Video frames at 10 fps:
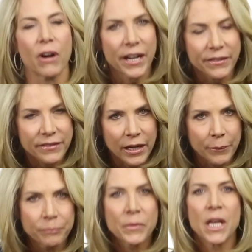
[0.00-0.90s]
try
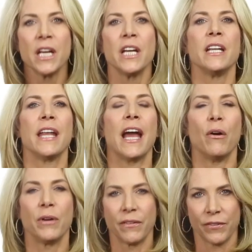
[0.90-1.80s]
some.
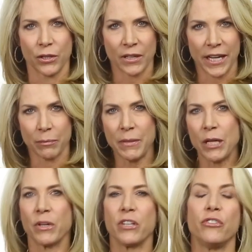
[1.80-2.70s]
Now, if you're like
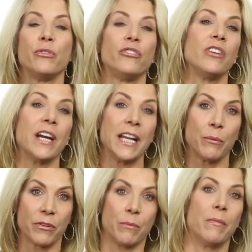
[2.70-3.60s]
me, what you do is you dine
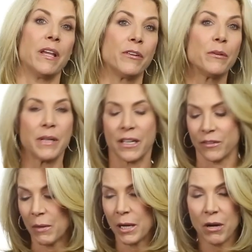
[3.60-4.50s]
out with your mother,
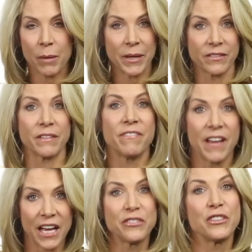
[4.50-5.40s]
because my mom has the
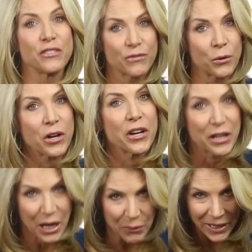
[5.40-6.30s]
fastest
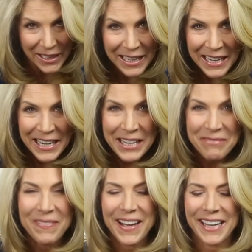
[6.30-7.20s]
fork going.
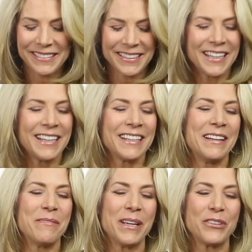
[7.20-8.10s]
But, you
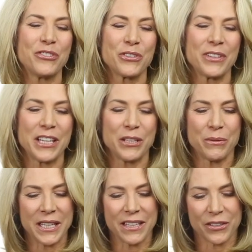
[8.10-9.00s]
know, make sure that
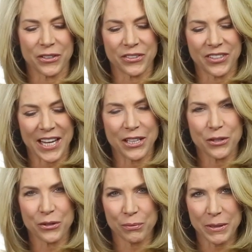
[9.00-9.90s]
you either take
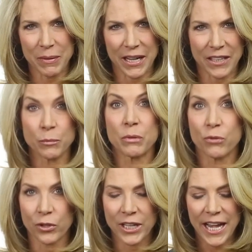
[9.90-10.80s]
your 3 bites
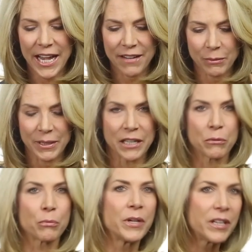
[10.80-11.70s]
before you have them and
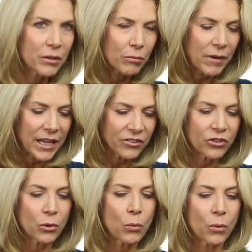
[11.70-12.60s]
get rid of the
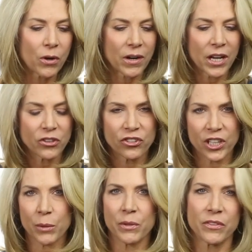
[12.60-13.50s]
rest, or
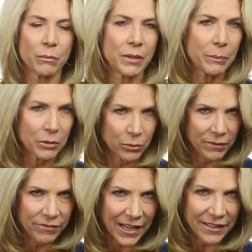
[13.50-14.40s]
share with some people who
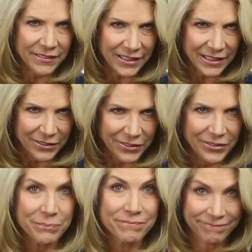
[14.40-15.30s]
are fast
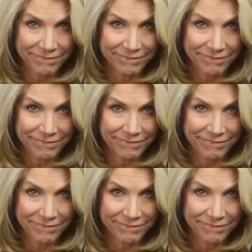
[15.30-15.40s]
eaters.